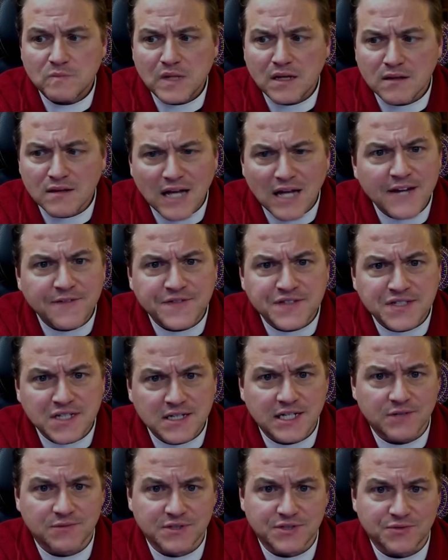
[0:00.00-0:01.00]
Life
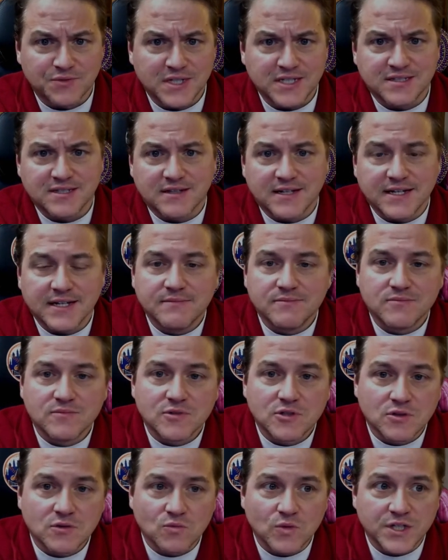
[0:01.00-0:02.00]
Sunday was recently,
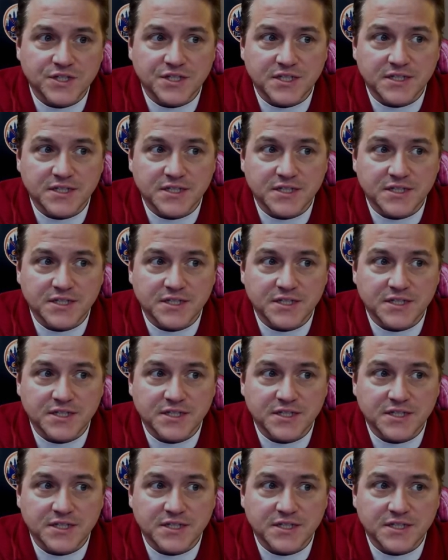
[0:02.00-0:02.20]
which